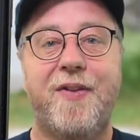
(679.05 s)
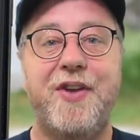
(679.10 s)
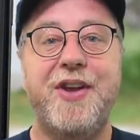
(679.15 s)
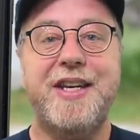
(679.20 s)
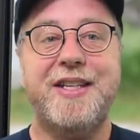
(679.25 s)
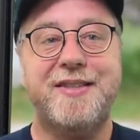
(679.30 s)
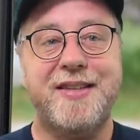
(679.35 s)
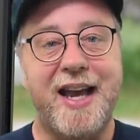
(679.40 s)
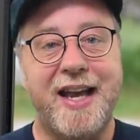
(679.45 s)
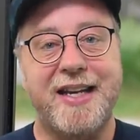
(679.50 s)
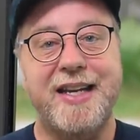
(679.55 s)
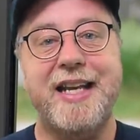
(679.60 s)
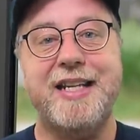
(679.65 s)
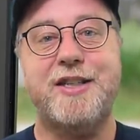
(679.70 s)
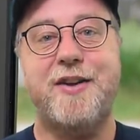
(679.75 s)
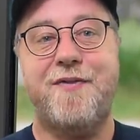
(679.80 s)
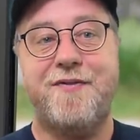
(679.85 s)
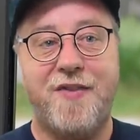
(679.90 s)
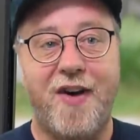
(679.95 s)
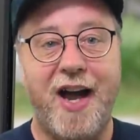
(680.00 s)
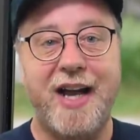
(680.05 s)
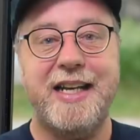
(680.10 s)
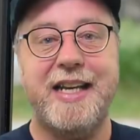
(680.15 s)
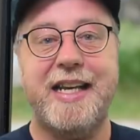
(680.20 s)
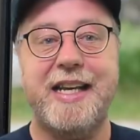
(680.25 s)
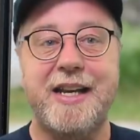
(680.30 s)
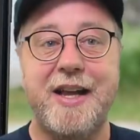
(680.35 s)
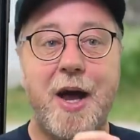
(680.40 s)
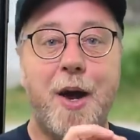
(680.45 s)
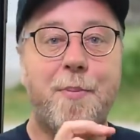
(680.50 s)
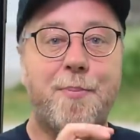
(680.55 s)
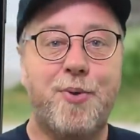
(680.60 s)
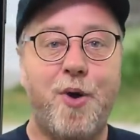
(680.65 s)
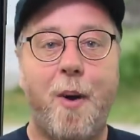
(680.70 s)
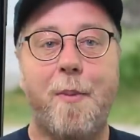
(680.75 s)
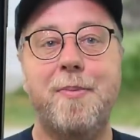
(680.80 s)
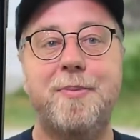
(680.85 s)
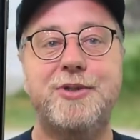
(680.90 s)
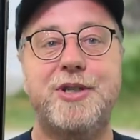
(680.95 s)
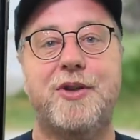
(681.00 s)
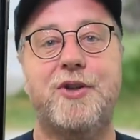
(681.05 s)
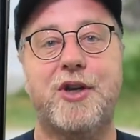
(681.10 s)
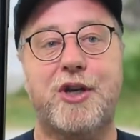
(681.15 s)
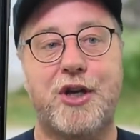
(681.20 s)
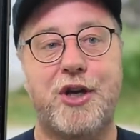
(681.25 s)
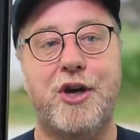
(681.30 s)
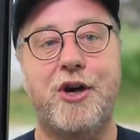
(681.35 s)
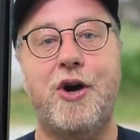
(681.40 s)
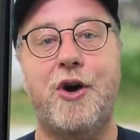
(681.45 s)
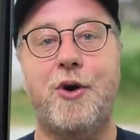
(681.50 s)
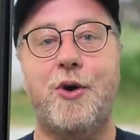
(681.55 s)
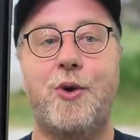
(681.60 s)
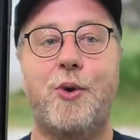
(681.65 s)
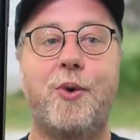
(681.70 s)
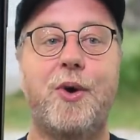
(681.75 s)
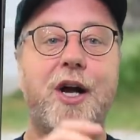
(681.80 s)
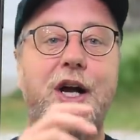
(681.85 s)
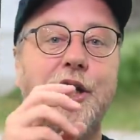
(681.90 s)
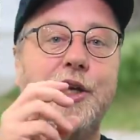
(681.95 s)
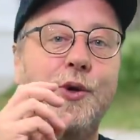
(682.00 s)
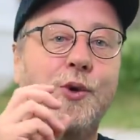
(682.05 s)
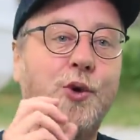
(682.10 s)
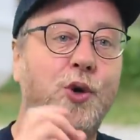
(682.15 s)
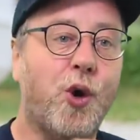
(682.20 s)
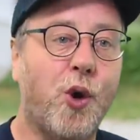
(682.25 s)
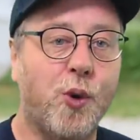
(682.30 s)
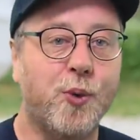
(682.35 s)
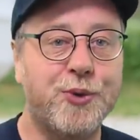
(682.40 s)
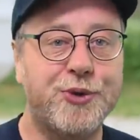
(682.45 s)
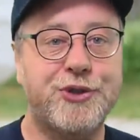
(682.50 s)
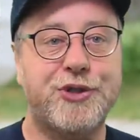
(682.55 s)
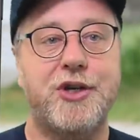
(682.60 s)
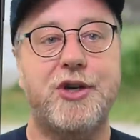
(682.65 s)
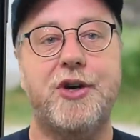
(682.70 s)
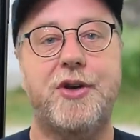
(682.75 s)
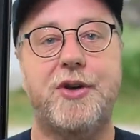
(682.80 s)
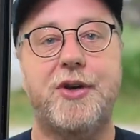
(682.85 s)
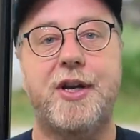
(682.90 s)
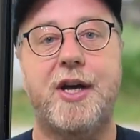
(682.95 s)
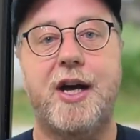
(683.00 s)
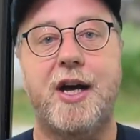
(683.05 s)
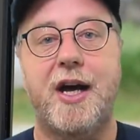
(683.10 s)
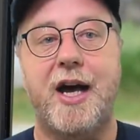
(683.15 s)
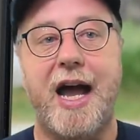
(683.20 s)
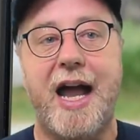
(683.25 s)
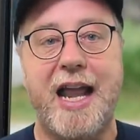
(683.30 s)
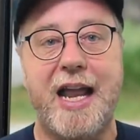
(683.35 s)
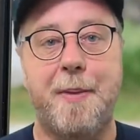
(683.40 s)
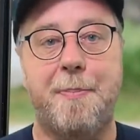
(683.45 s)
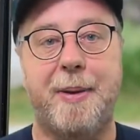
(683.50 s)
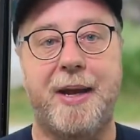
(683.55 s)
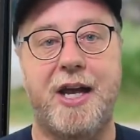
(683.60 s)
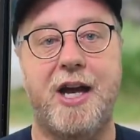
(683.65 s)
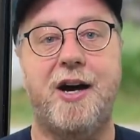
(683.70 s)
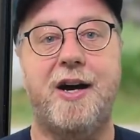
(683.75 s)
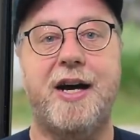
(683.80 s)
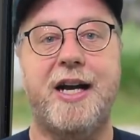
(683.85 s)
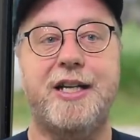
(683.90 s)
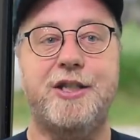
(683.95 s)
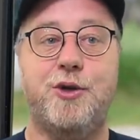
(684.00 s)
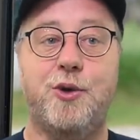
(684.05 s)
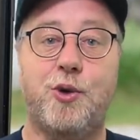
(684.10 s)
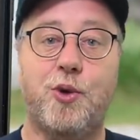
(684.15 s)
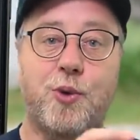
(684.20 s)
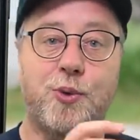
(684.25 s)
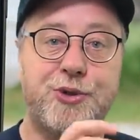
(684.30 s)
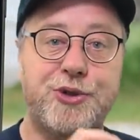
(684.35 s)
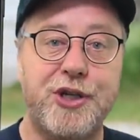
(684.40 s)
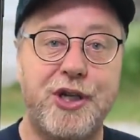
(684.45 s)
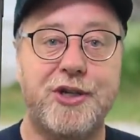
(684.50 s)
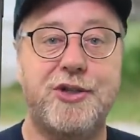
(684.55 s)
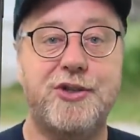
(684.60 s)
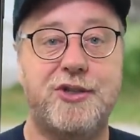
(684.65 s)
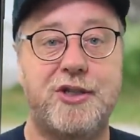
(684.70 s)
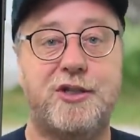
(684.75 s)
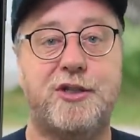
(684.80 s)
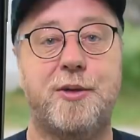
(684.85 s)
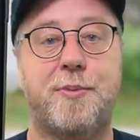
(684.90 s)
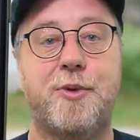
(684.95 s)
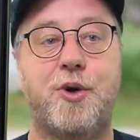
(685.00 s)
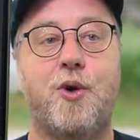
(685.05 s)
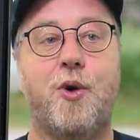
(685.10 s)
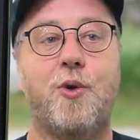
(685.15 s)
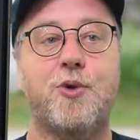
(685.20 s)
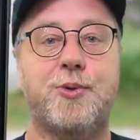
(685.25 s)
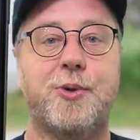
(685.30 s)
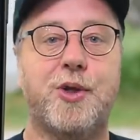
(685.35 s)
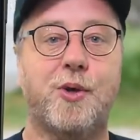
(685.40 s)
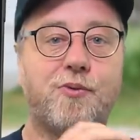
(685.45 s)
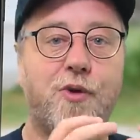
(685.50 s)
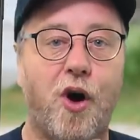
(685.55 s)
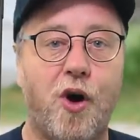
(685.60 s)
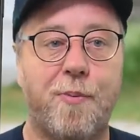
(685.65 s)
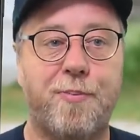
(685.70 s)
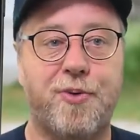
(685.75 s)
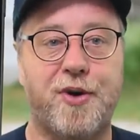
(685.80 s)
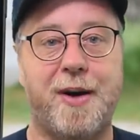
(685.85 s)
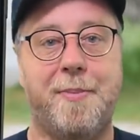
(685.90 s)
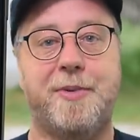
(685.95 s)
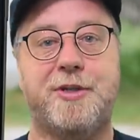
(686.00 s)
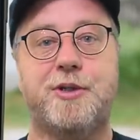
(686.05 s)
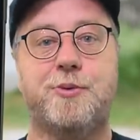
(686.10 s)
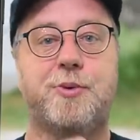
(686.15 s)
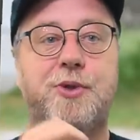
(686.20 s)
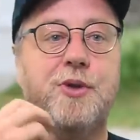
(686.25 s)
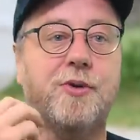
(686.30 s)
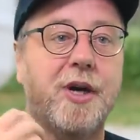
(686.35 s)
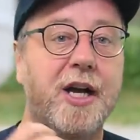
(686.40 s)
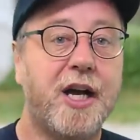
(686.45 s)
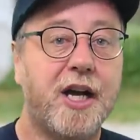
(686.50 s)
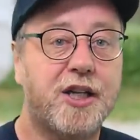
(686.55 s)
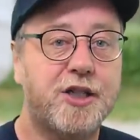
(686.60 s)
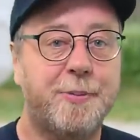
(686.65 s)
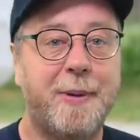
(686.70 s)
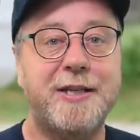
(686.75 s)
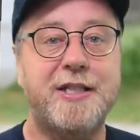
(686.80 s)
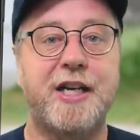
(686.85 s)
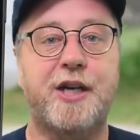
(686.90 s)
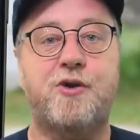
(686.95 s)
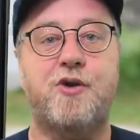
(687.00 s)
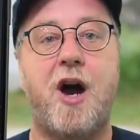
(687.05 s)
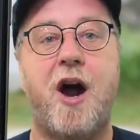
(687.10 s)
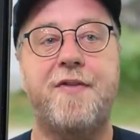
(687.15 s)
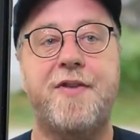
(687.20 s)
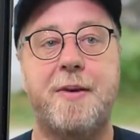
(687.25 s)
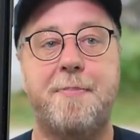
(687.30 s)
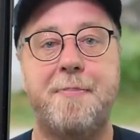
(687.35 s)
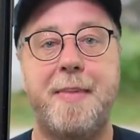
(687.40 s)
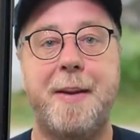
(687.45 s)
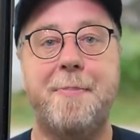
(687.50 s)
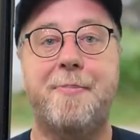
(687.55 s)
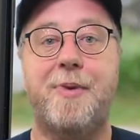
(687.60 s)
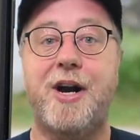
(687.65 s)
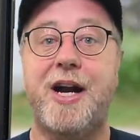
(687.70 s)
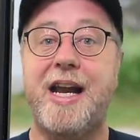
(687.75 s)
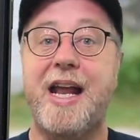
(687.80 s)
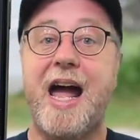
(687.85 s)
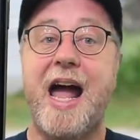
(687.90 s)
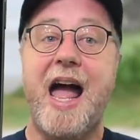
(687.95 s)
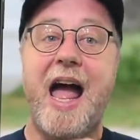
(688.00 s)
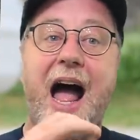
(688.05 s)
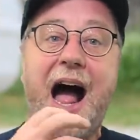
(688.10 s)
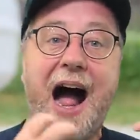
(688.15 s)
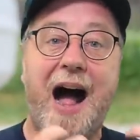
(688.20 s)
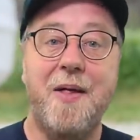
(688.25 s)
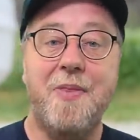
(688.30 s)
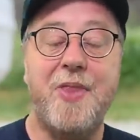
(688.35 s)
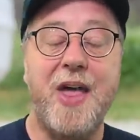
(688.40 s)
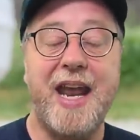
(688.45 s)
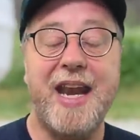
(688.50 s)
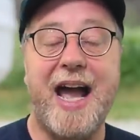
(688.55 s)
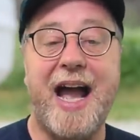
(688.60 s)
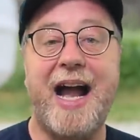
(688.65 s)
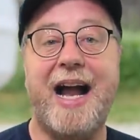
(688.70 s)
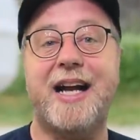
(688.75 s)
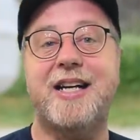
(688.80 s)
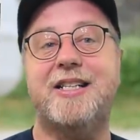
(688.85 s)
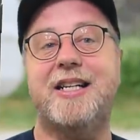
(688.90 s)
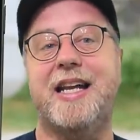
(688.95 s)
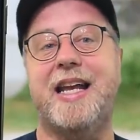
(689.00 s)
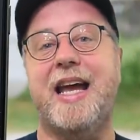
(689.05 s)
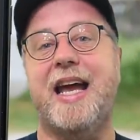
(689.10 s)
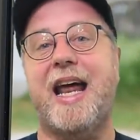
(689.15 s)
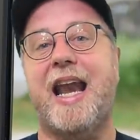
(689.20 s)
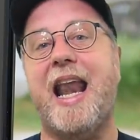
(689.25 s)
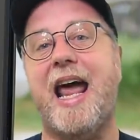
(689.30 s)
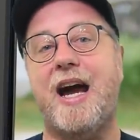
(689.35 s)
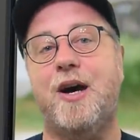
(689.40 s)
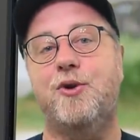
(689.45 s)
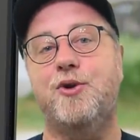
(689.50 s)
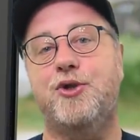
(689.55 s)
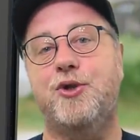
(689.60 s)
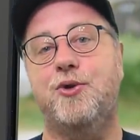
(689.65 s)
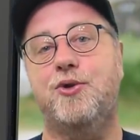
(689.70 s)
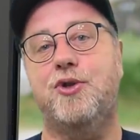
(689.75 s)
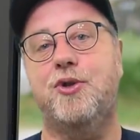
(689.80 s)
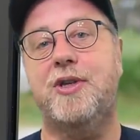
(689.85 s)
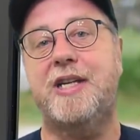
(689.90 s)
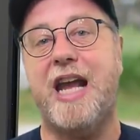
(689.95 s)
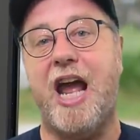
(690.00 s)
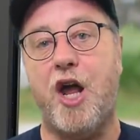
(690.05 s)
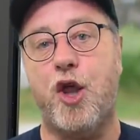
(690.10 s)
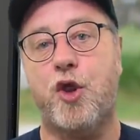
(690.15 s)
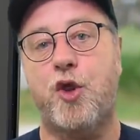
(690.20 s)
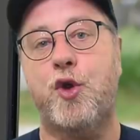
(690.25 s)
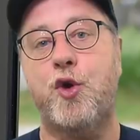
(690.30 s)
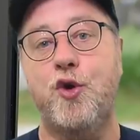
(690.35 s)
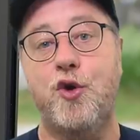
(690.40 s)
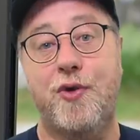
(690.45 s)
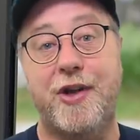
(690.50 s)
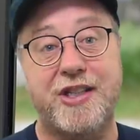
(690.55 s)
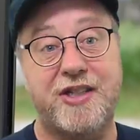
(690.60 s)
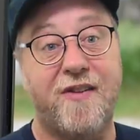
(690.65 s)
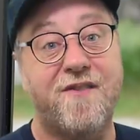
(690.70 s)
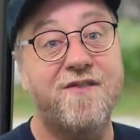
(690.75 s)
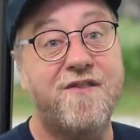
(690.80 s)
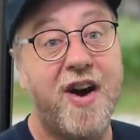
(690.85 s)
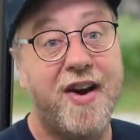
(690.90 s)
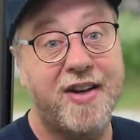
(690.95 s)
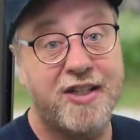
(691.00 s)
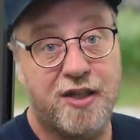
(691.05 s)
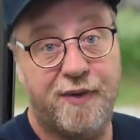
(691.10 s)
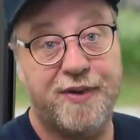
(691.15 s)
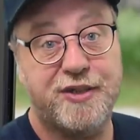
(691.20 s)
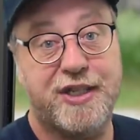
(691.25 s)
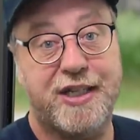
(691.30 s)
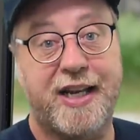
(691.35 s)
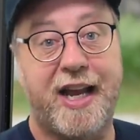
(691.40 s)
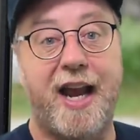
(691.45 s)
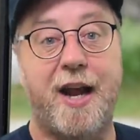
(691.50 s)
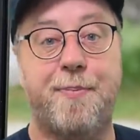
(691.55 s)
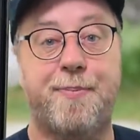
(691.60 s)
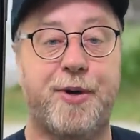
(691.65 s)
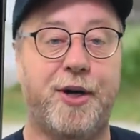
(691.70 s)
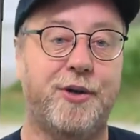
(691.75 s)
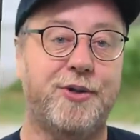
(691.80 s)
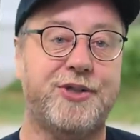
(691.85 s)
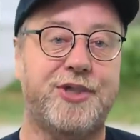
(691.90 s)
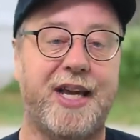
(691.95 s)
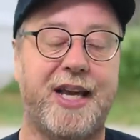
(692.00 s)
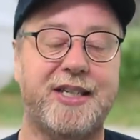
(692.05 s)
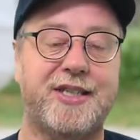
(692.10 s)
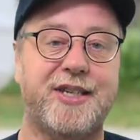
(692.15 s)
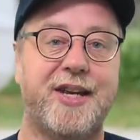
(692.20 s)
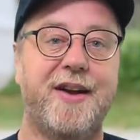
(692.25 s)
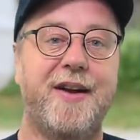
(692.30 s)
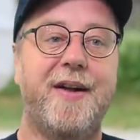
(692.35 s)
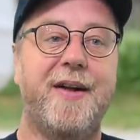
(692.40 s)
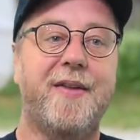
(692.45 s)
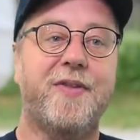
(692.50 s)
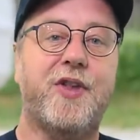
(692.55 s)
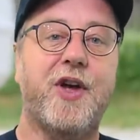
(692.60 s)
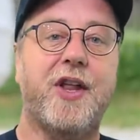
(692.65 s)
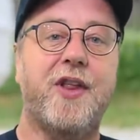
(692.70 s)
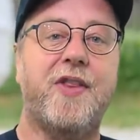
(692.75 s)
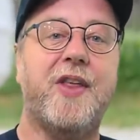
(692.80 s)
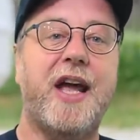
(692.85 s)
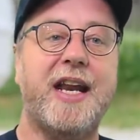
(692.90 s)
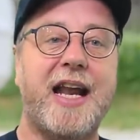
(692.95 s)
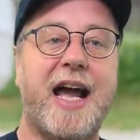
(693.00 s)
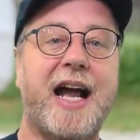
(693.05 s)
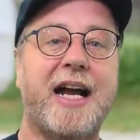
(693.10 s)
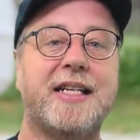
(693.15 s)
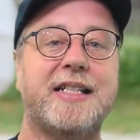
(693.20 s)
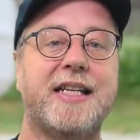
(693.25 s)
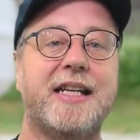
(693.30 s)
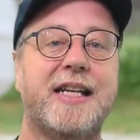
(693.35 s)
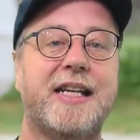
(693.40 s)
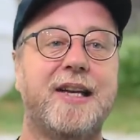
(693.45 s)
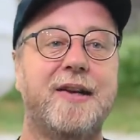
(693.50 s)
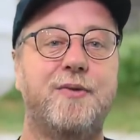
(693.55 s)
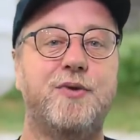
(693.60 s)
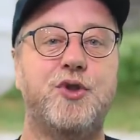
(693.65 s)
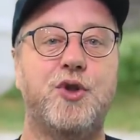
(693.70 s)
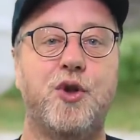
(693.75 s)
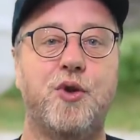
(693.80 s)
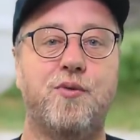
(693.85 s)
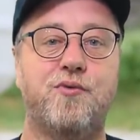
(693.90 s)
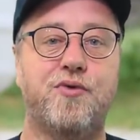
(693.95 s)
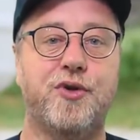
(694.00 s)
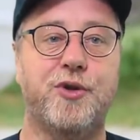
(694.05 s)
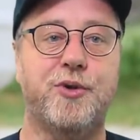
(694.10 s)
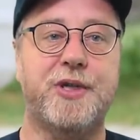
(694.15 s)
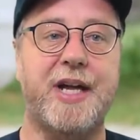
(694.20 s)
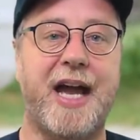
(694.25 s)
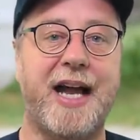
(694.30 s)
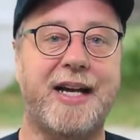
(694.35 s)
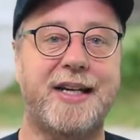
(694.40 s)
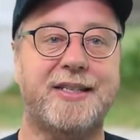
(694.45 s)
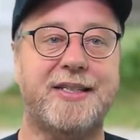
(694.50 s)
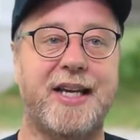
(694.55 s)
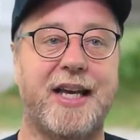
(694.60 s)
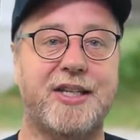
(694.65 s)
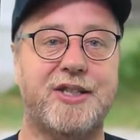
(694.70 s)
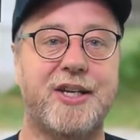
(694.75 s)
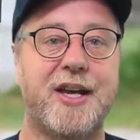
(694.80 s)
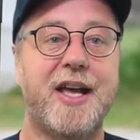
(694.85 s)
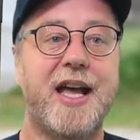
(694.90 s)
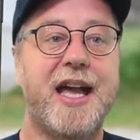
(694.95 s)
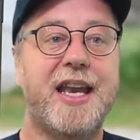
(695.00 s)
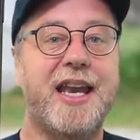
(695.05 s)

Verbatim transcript: These techniques of finding problems in the kernel, you call certain uh, A P Is, you call certain system calls with the wrong parameters, with the specially crafted memory, and then actually it allows you to get through this very sophisticated process that then actually gives you root access.